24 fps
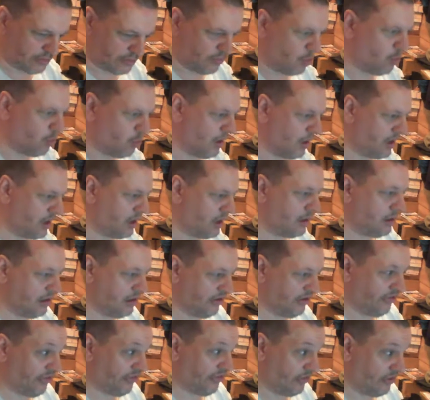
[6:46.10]
you know, a small
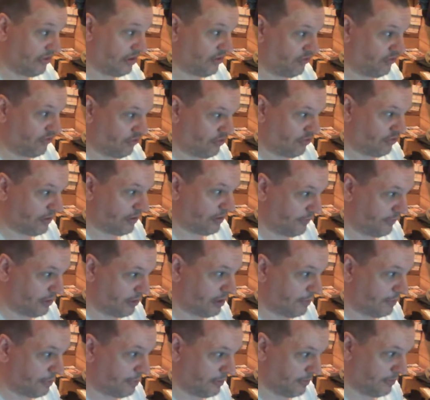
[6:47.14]
weight is like
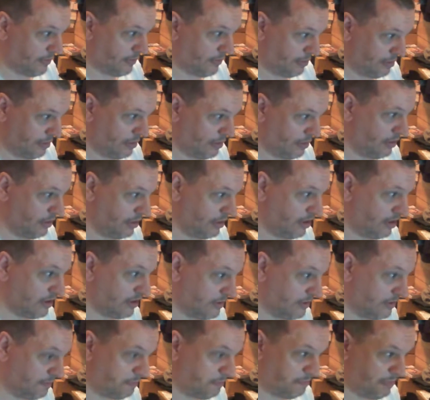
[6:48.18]
trying to find
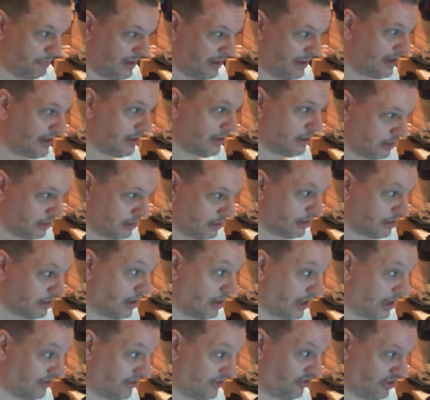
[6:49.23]
a
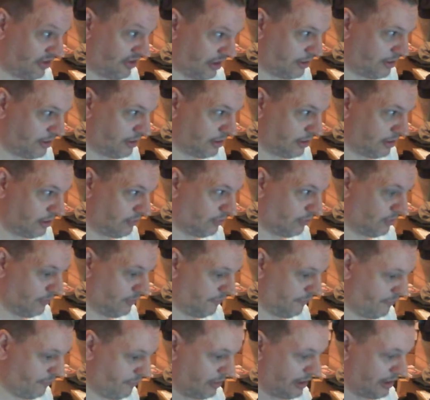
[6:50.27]
pin in a haystack,
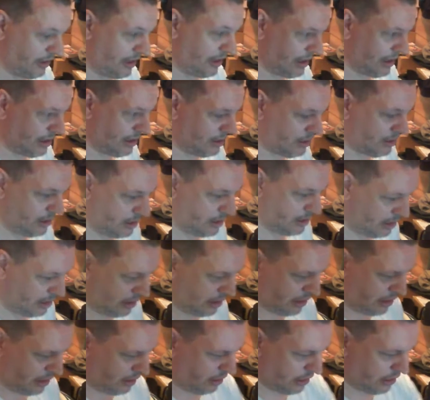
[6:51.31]
you know, throwing it
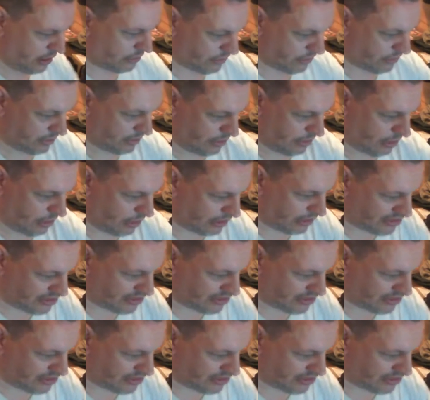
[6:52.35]
out. You know,